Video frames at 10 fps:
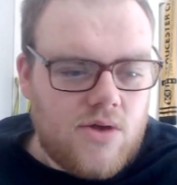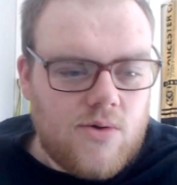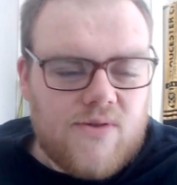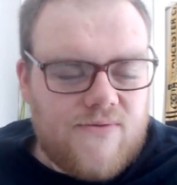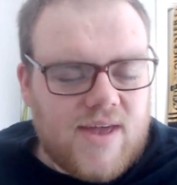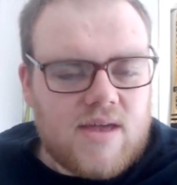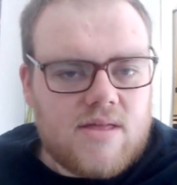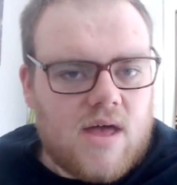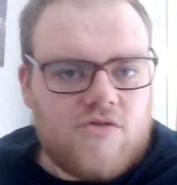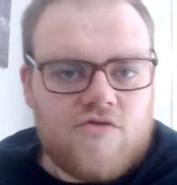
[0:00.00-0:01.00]
you would think
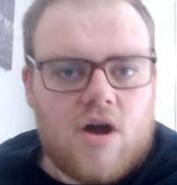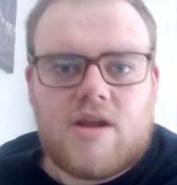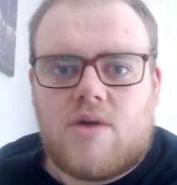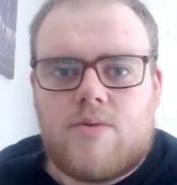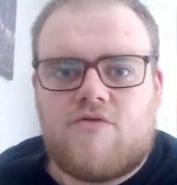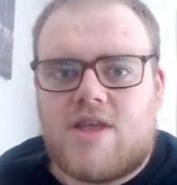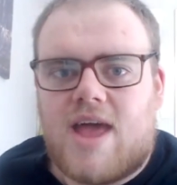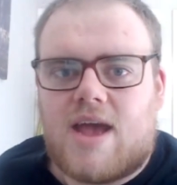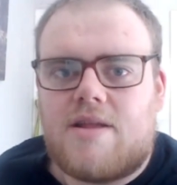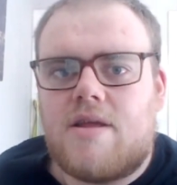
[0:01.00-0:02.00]
that Andrade would
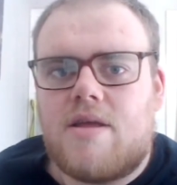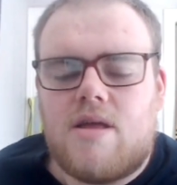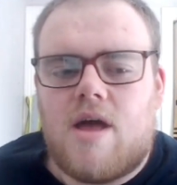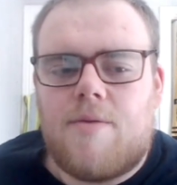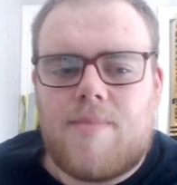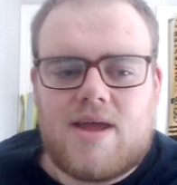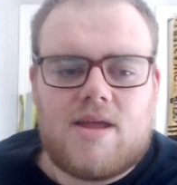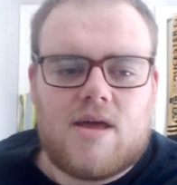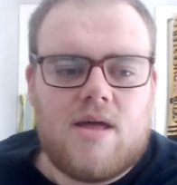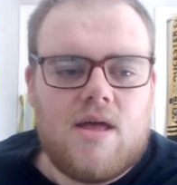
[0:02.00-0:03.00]
retain at
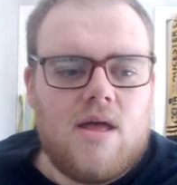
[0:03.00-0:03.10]
Mania.